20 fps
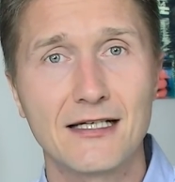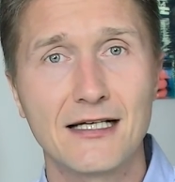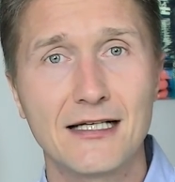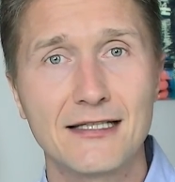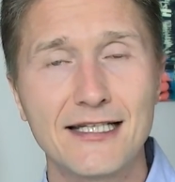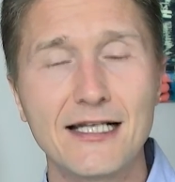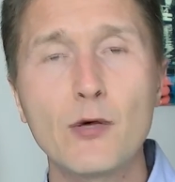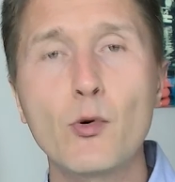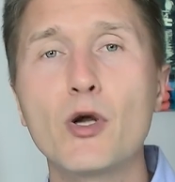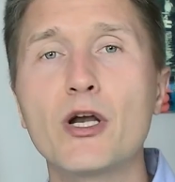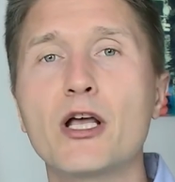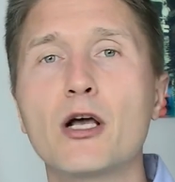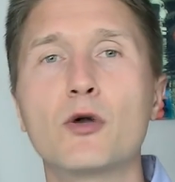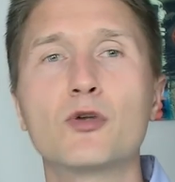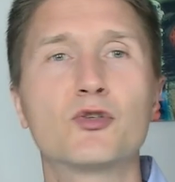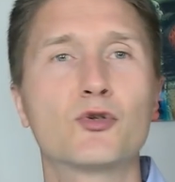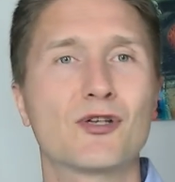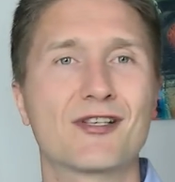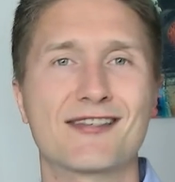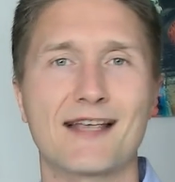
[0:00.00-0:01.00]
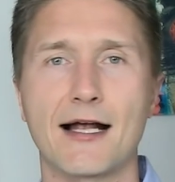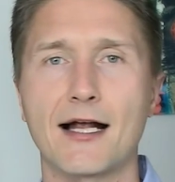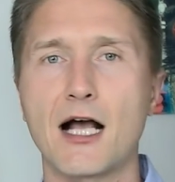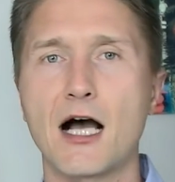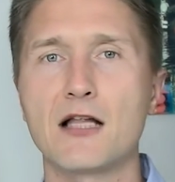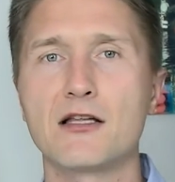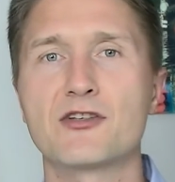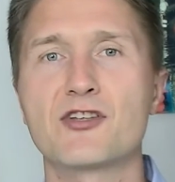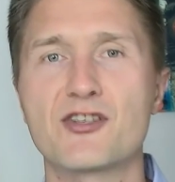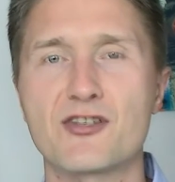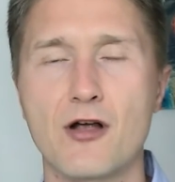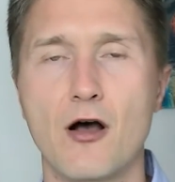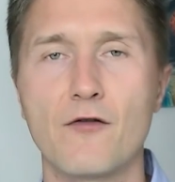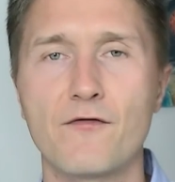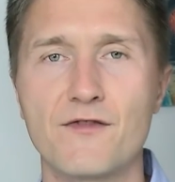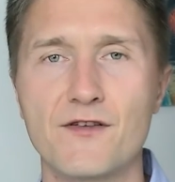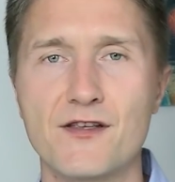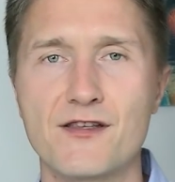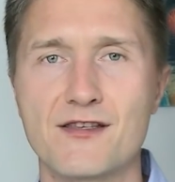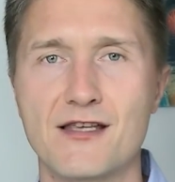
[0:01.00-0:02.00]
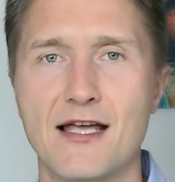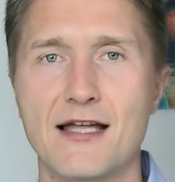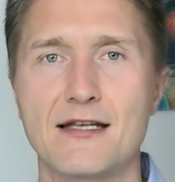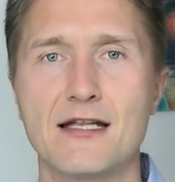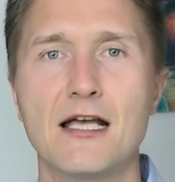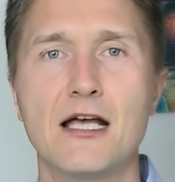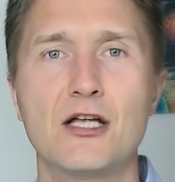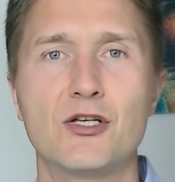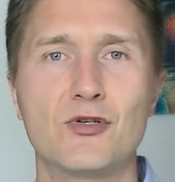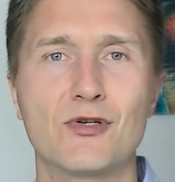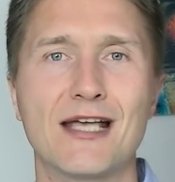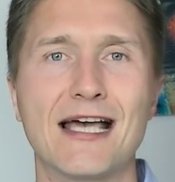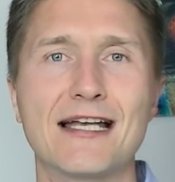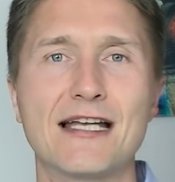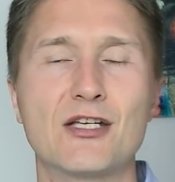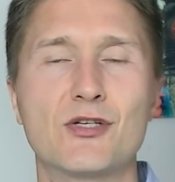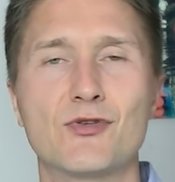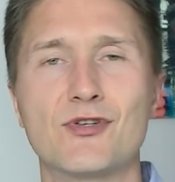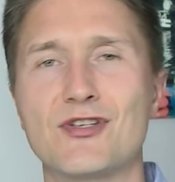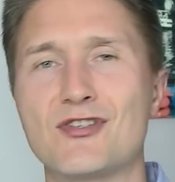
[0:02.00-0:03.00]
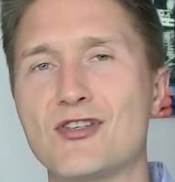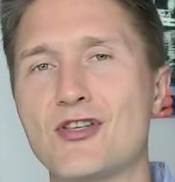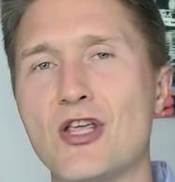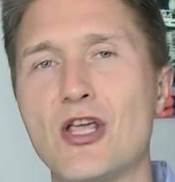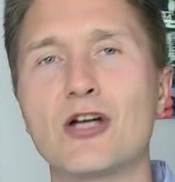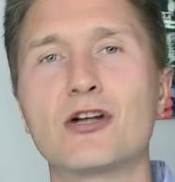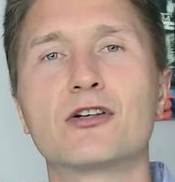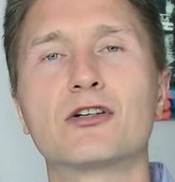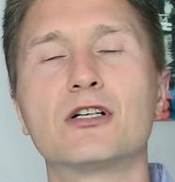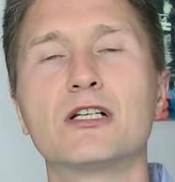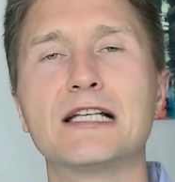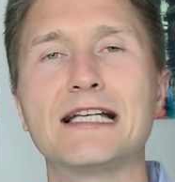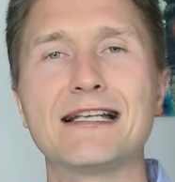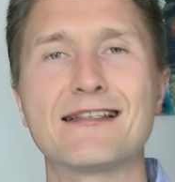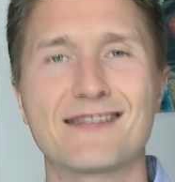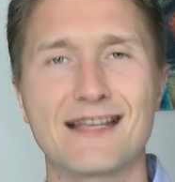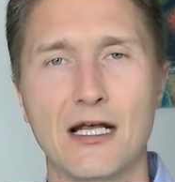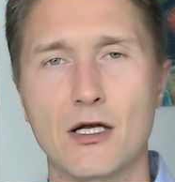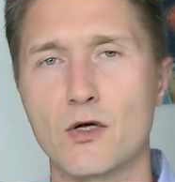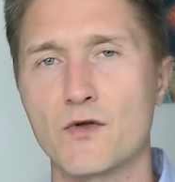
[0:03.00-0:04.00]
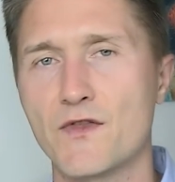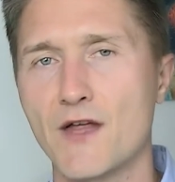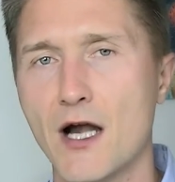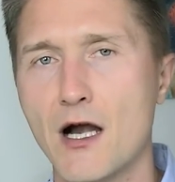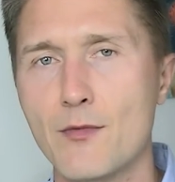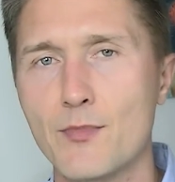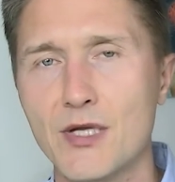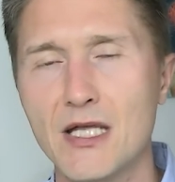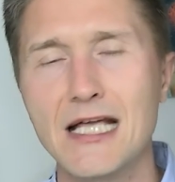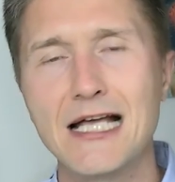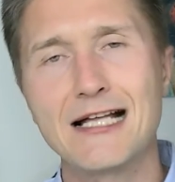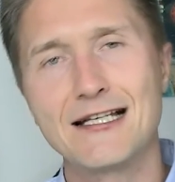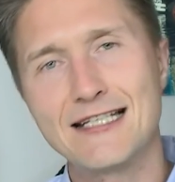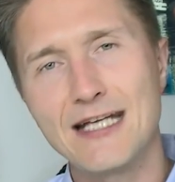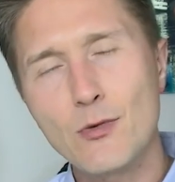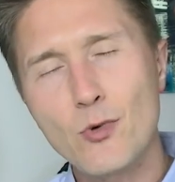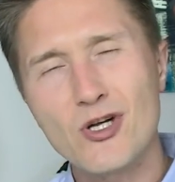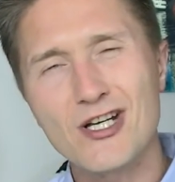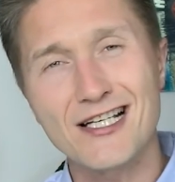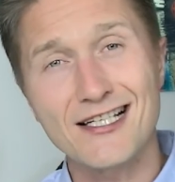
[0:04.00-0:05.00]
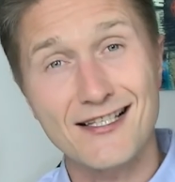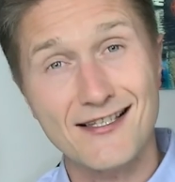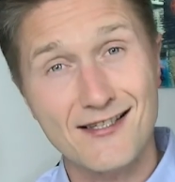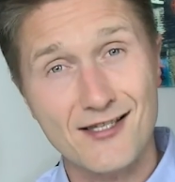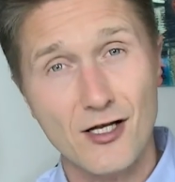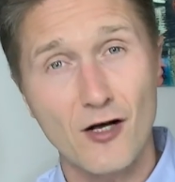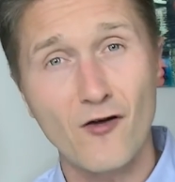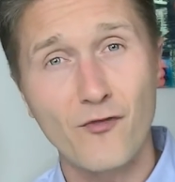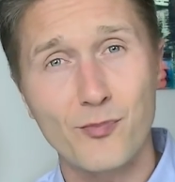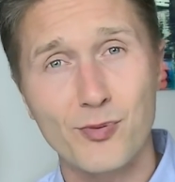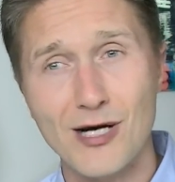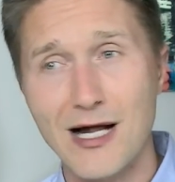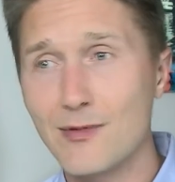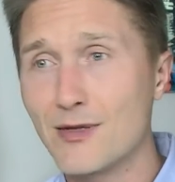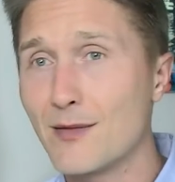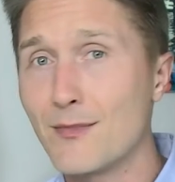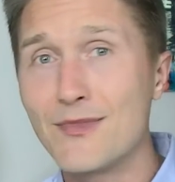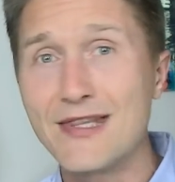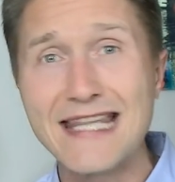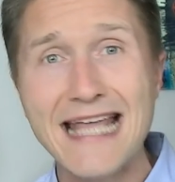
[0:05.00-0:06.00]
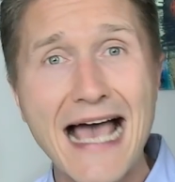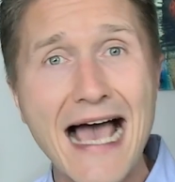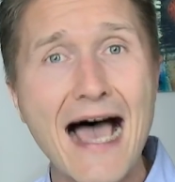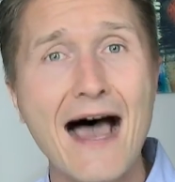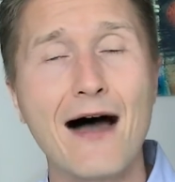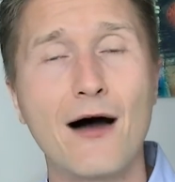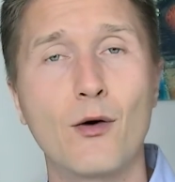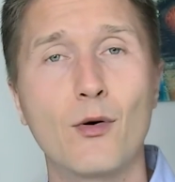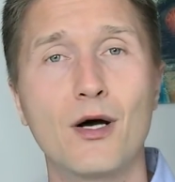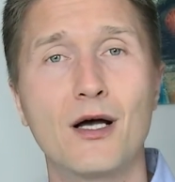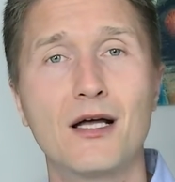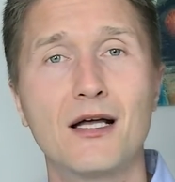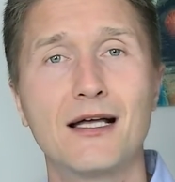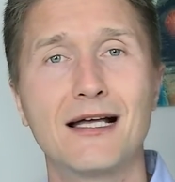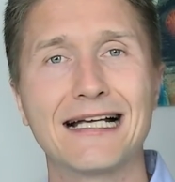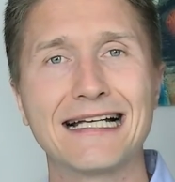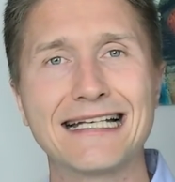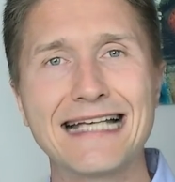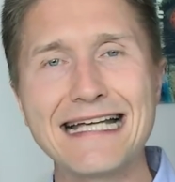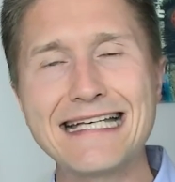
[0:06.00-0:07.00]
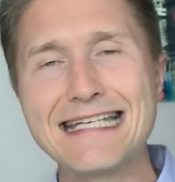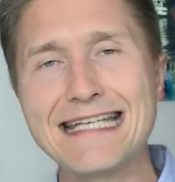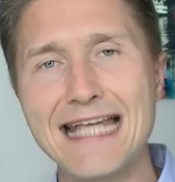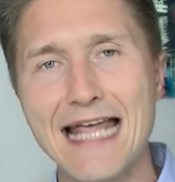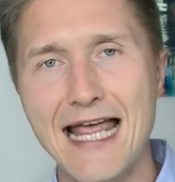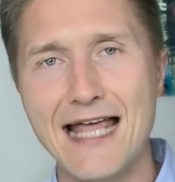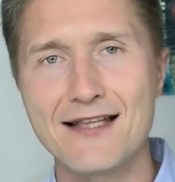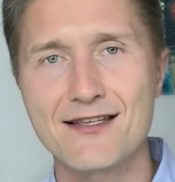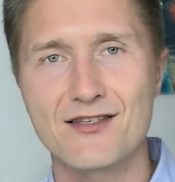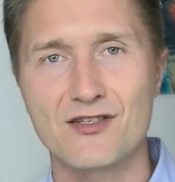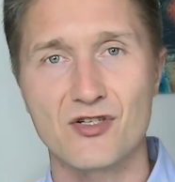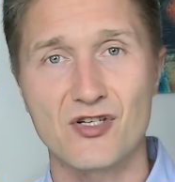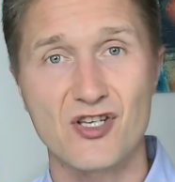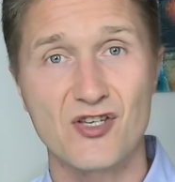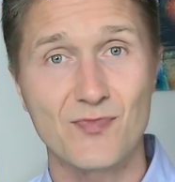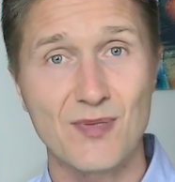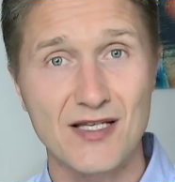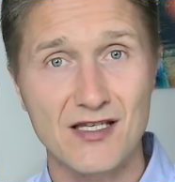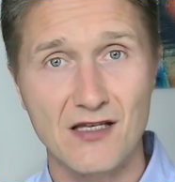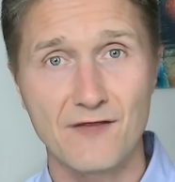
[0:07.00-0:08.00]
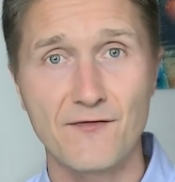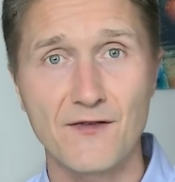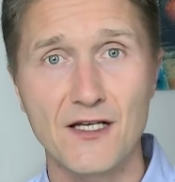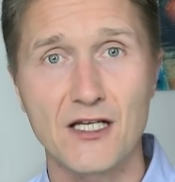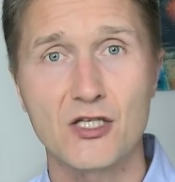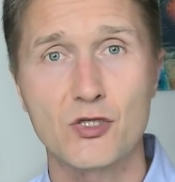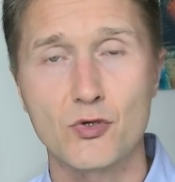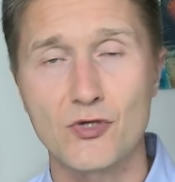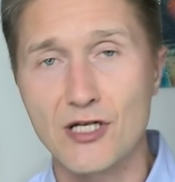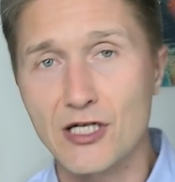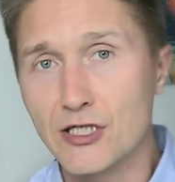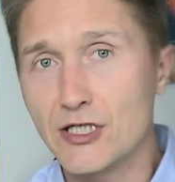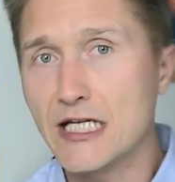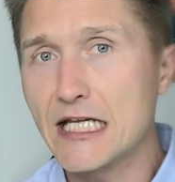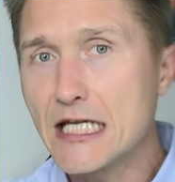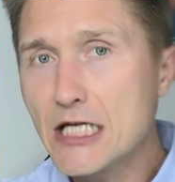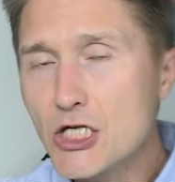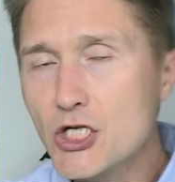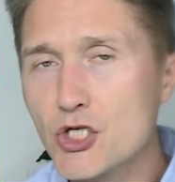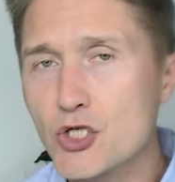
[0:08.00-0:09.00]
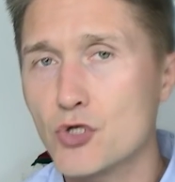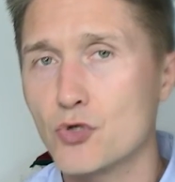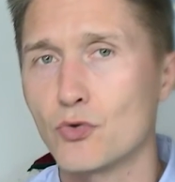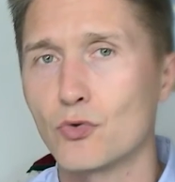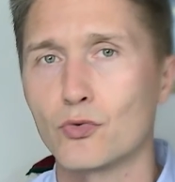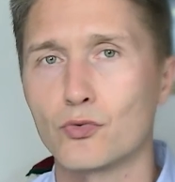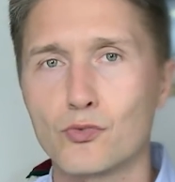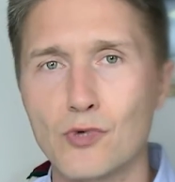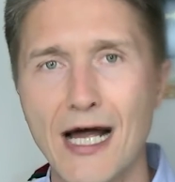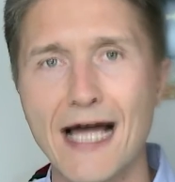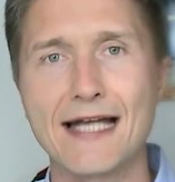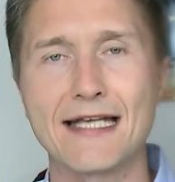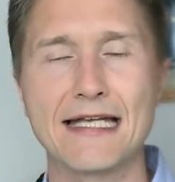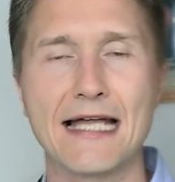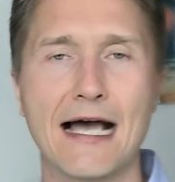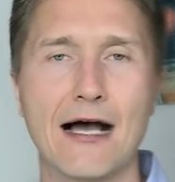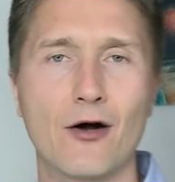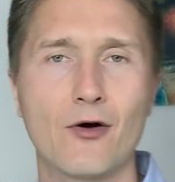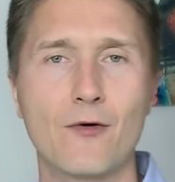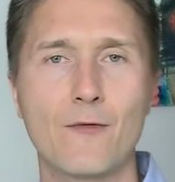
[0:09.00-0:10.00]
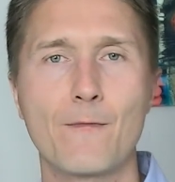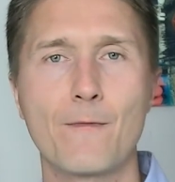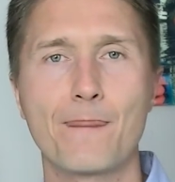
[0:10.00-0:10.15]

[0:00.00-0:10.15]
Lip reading: They don't want to go to a psychologist's office and to get into this yearly psychotherapy. They want to solve problem now, get the answer specific to their issue right now.